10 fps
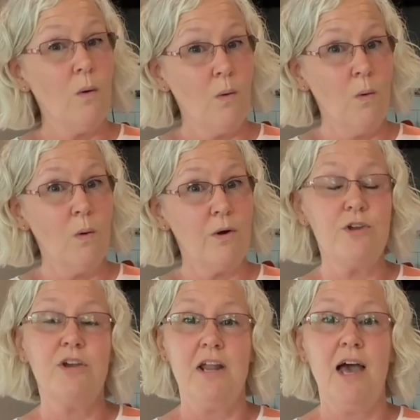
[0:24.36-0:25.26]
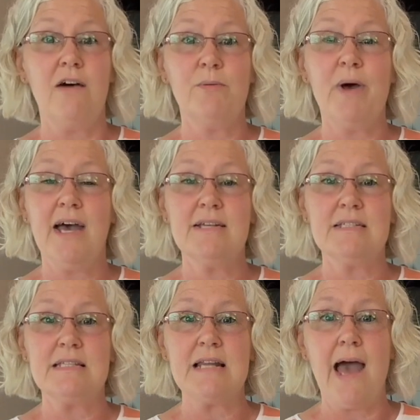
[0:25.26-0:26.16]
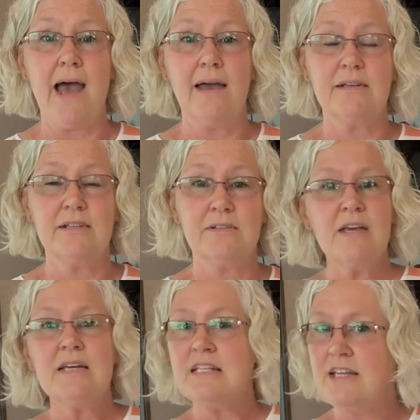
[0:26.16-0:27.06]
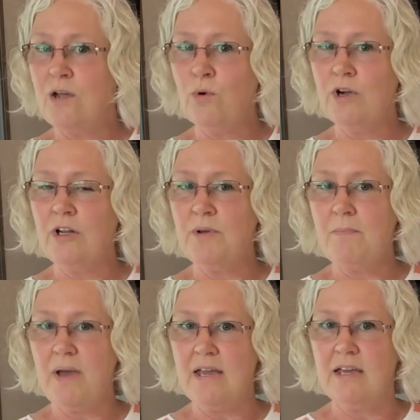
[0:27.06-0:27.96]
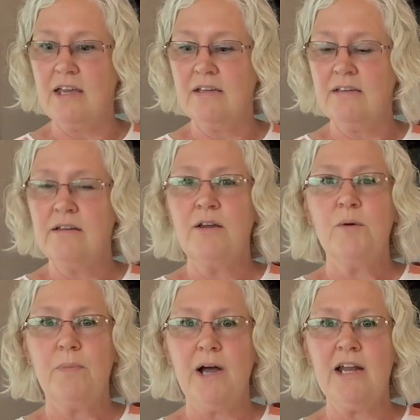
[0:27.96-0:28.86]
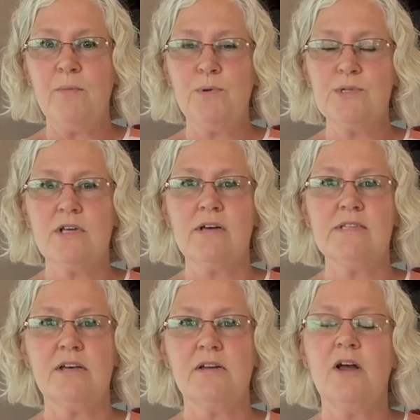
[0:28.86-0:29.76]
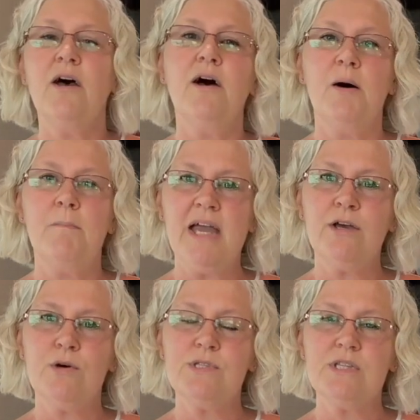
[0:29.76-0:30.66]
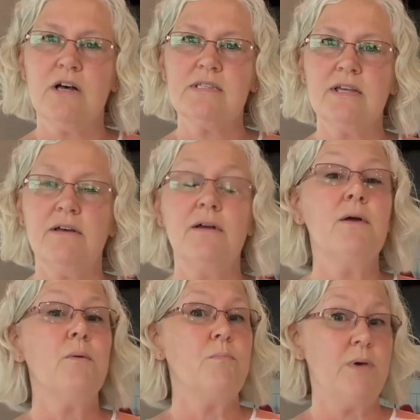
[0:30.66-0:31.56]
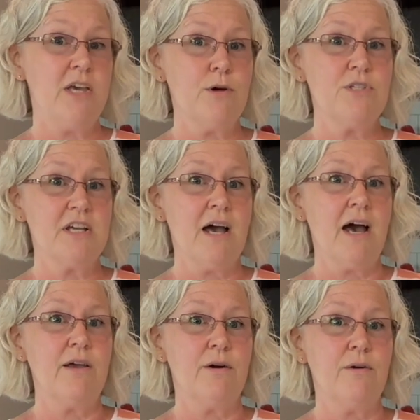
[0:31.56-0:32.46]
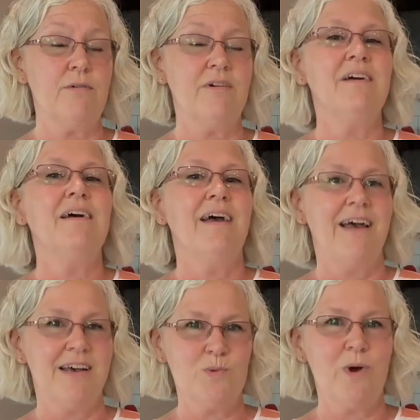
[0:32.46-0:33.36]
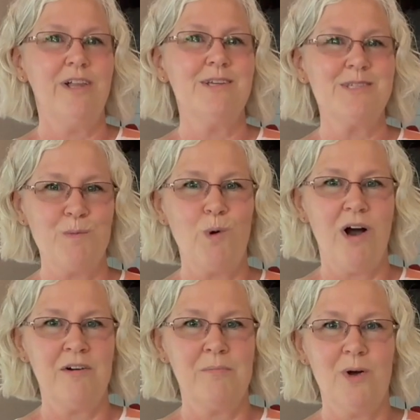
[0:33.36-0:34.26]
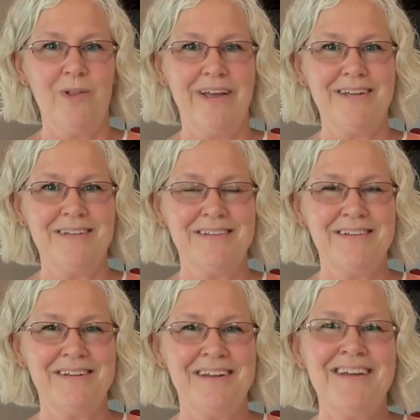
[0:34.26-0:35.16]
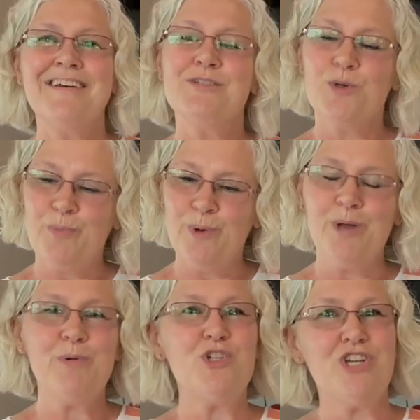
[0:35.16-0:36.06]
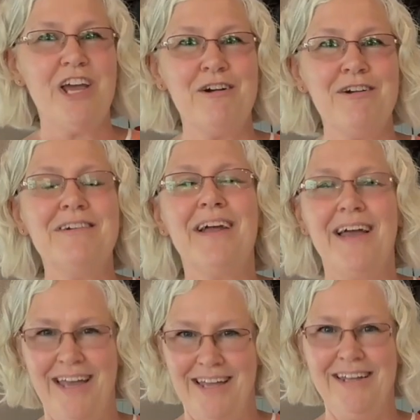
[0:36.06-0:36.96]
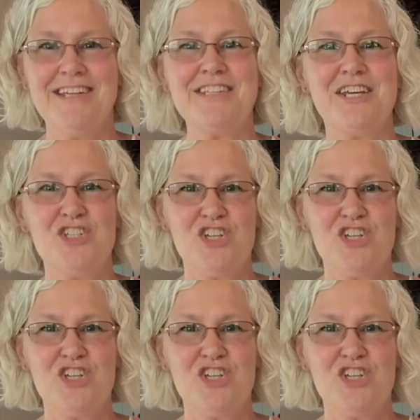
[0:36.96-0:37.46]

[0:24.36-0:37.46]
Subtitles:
Or you can have them as a snack. Today we're going to be making pineapple salsa, a mango salsa, pico de gallo, as well as some guacamole. So pull up a chair and let's get